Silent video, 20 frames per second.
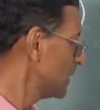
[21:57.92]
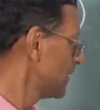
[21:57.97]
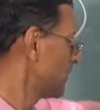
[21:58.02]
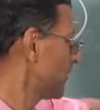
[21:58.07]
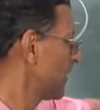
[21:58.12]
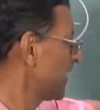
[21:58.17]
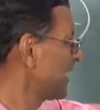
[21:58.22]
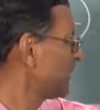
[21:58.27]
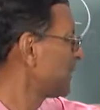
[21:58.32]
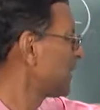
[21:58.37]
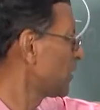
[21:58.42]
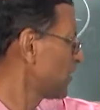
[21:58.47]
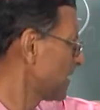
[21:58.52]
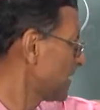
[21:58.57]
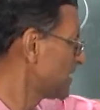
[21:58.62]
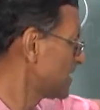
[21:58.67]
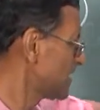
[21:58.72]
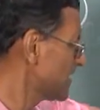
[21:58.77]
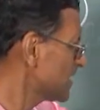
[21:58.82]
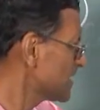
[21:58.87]
Forget about
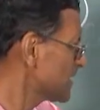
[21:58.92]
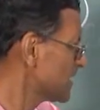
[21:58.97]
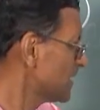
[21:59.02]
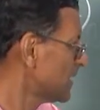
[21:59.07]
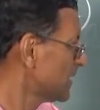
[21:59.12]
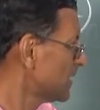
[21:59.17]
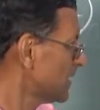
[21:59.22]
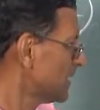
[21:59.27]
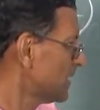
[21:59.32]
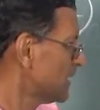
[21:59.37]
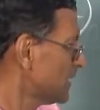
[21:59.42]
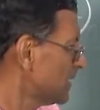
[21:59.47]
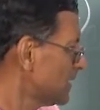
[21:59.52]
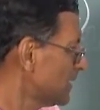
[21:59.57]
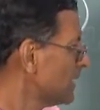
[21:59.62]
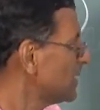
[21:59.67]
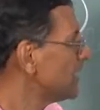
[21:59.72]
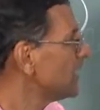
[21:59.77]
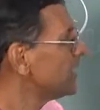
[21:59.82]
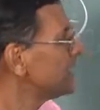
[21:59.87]
this, just
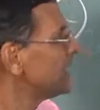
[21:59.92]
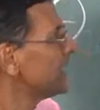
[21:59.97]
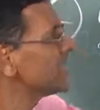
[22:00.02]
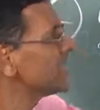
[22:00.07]
in